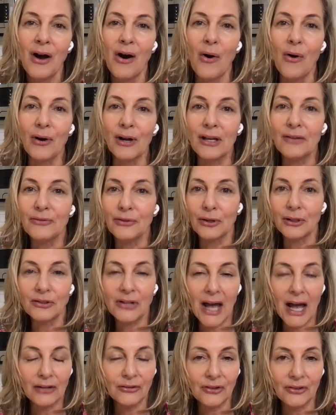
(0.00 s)
or if you're
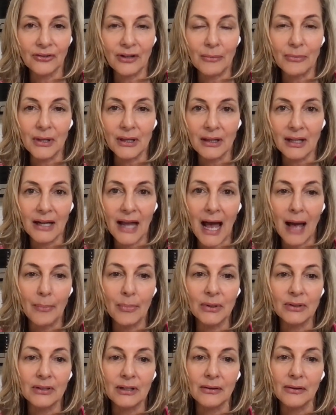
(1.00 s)
attached to something that
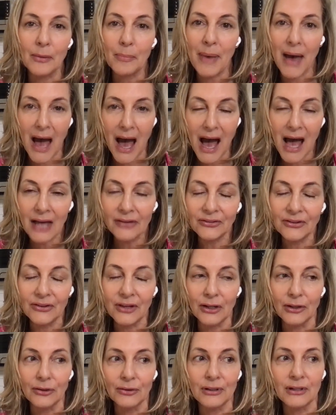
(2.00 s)
happened in the past
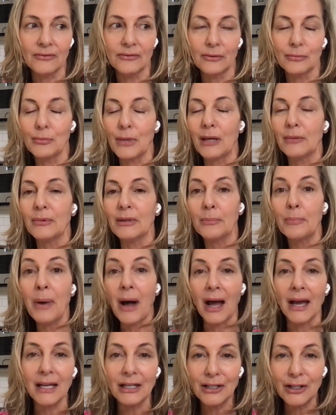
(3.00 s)
that you're even maybe
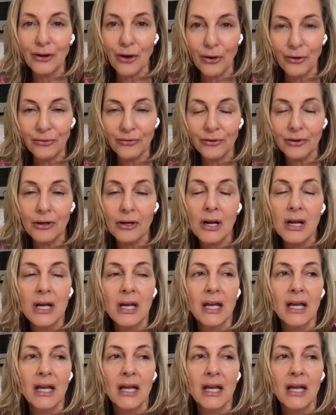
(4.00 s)
pining over,